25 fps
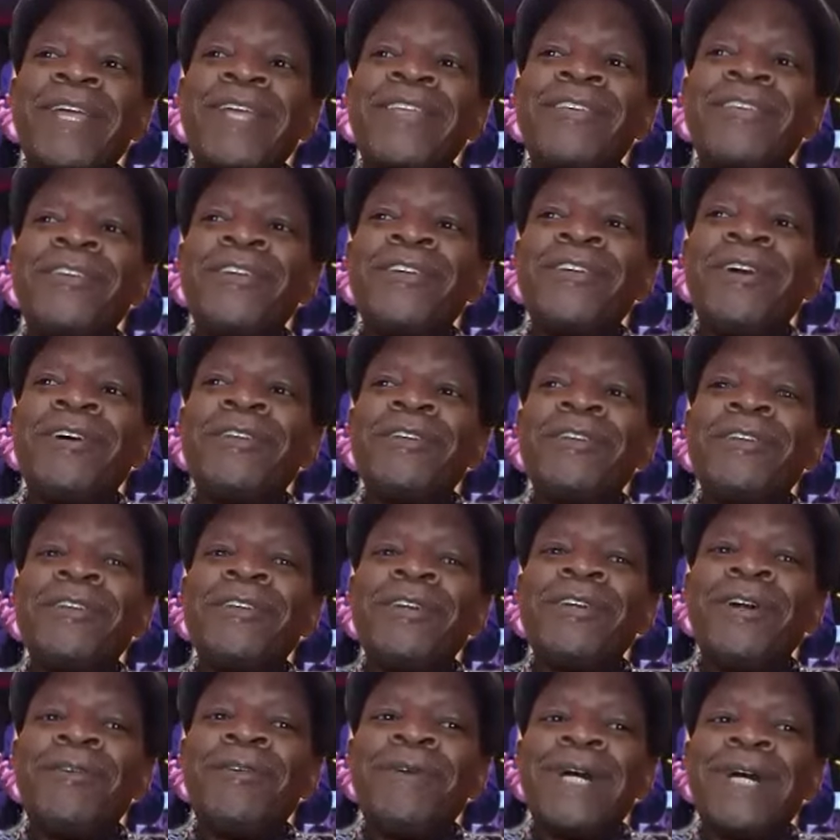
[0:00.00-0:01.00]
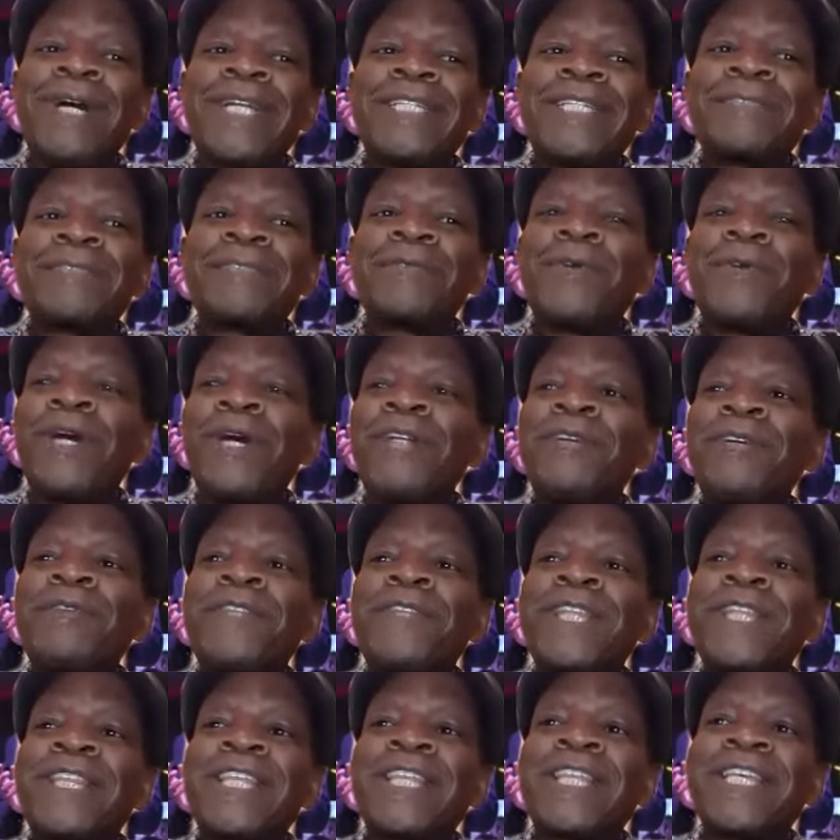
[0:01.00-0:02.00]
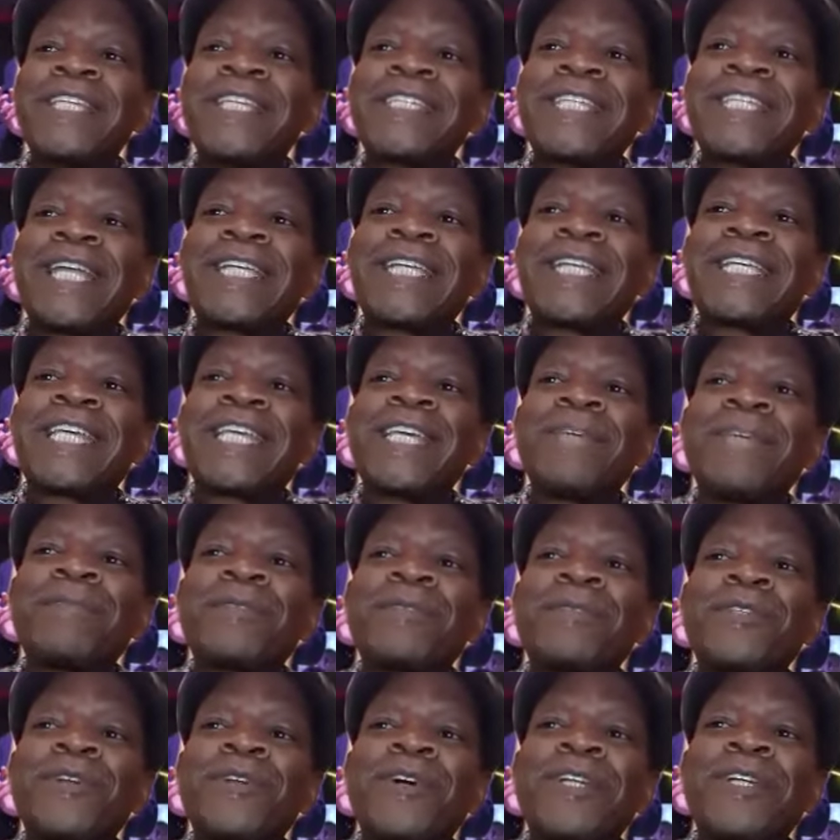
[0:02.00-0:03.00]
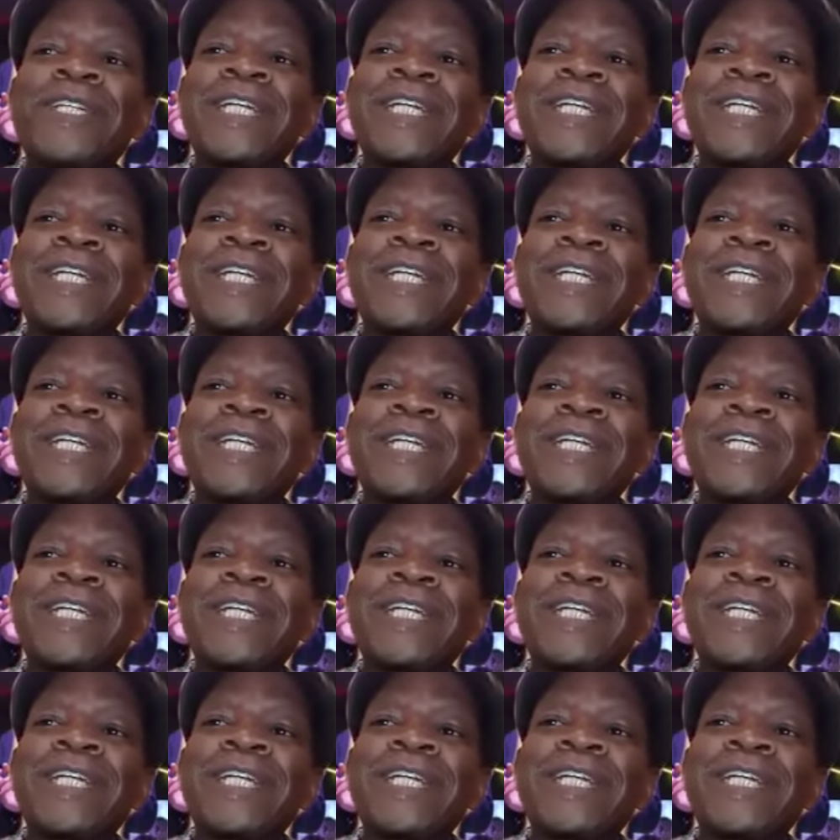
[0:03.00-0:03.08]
you know you know what one of the things that keeps on